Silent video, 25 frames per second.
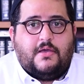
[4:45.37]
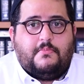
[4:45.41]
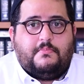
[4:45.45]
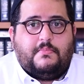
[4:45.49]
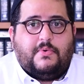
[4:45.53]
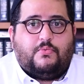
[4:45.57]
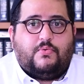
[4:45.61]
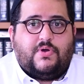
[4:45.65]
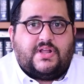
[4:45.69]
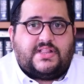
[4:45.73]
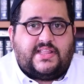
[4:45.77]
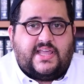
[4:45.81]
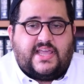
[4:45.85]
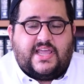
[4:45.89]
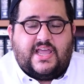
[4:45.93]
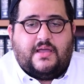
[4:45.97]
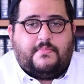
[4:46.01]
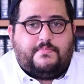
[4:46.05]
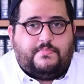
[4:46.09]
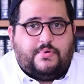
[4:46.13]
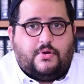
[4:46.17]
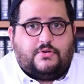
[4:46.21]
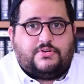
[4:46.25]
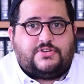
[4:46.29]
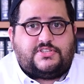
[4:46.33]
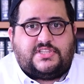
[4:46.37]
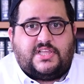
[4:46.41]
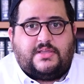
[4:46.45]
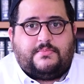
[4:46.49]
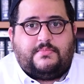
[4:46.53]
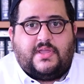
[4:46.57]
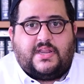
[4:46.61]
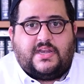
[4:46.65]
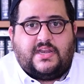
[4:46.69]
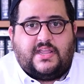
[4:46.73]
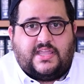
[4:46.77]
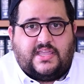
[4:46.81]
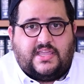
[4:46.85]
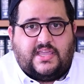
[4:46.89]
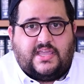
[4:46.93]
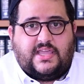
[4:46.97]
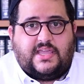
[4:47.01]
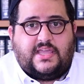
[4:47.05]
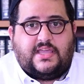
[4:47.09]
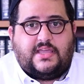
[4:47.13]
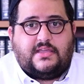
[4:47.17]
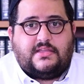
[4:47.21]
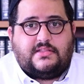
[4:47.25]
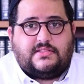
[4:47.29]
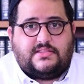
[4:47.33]
But one day I approached him and
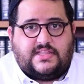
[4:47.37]
he